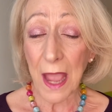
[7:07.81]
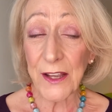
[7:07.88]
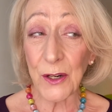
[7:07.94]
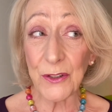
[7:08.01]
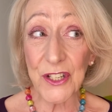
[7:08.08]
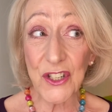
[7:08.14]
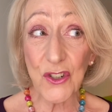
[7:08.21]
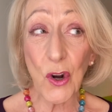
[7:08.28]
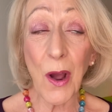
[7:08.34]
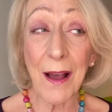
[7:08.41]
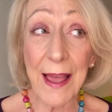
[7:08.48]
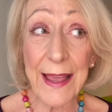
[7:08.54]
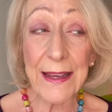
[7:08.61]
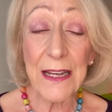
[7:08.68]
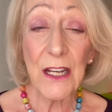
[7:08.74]
You know, just
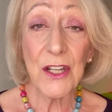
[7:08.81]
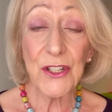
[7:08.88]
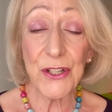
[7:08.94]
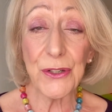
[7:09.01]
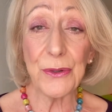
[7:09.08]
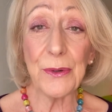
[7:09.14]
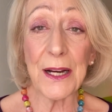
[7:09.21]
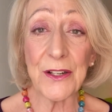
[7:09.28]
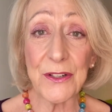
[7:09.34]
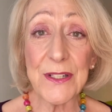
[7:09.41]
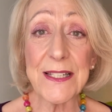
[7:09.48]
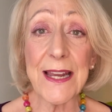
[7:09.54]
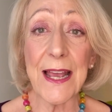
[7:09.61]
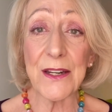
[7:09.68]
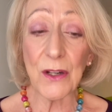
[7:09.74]
try to
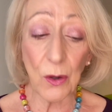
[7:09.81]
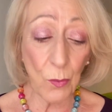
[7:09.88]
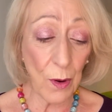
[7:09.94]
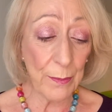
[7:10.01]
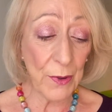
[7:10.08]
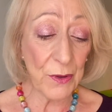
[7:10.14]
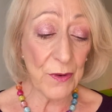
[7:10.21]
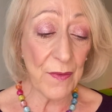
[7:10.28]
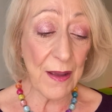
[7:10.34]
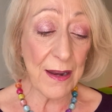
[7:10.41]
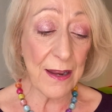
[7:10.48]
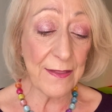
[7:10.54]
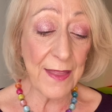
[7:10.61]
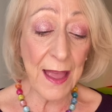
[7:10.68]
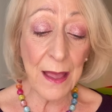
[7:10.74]
understand what
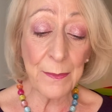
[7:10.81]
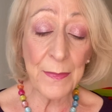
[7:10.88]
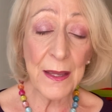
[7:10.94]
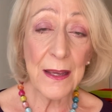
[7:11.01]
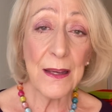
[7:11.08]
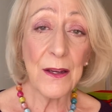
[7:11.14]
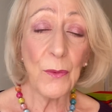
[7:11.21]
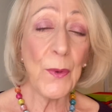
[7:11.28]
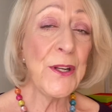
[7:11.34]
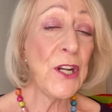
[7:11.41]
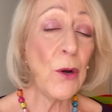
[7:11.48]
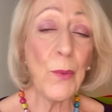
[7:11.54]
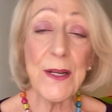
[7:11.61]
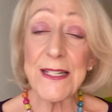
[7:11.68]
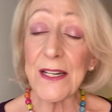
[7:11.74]
motivated them. We
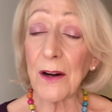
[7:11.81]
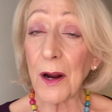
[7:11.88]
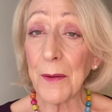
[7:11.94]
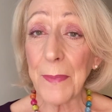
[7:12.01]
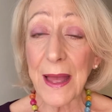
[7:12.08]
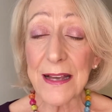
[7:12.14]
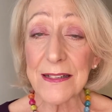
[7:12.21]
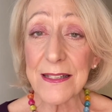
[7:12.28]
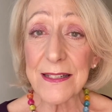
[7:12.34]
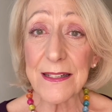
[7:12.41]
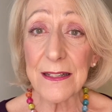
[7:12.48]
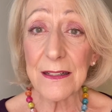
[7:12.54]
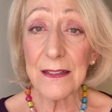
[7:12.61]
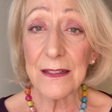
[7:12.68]
know we did our best